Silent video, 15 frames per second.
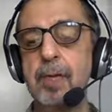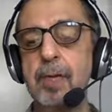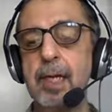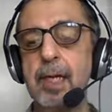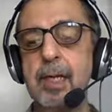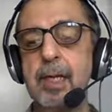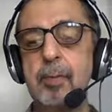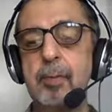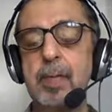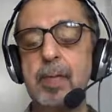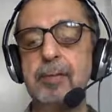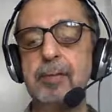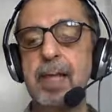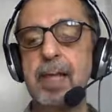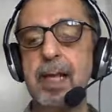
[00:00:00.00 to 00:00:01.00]
and above
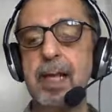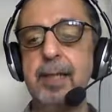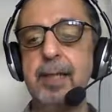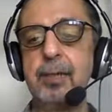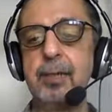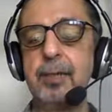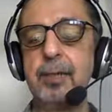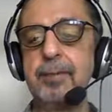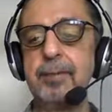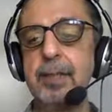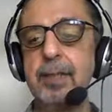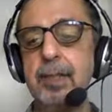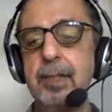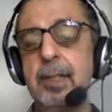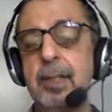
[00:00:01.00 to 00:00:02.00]
the height of
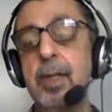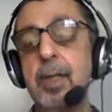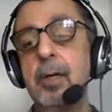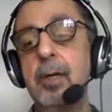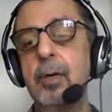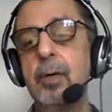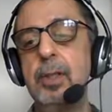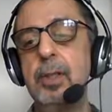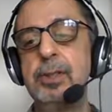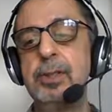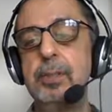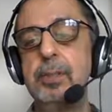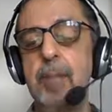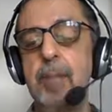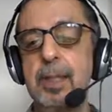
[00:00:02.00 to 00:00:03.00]
the collision
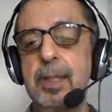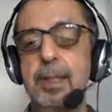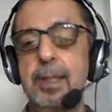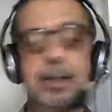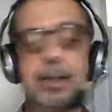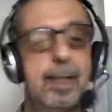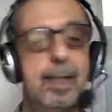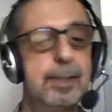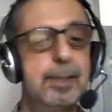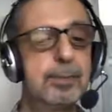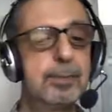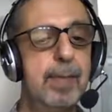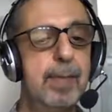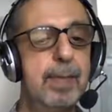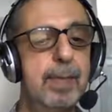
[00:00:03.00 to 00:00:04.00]
bulkhead. That is
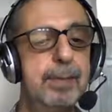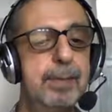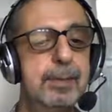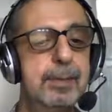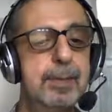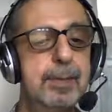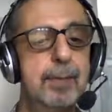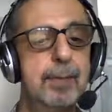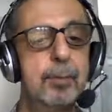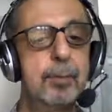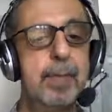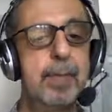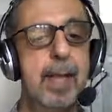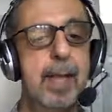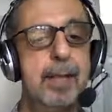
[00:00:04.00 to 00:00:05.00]
why it is said to
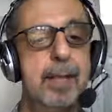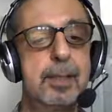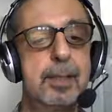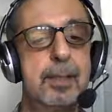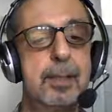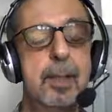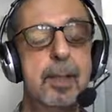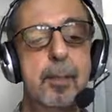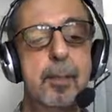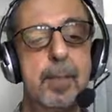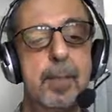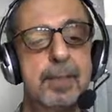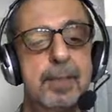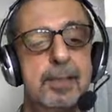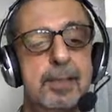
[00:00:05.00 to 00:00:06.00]
be
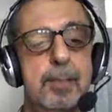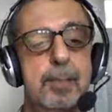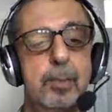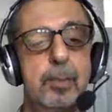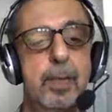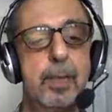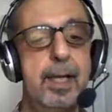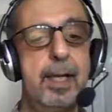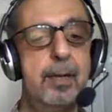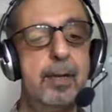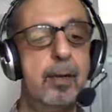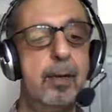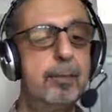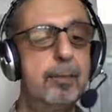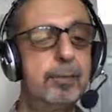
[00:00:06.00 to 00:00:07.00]
pressed up to a head
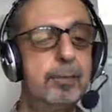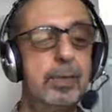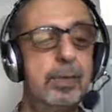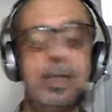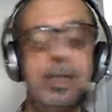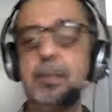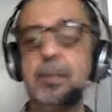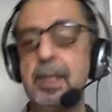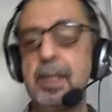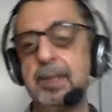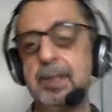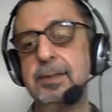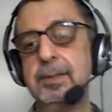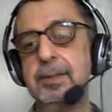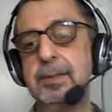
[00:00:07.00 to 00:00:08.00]
of 3
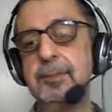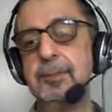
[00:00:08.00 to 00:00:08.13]
meters.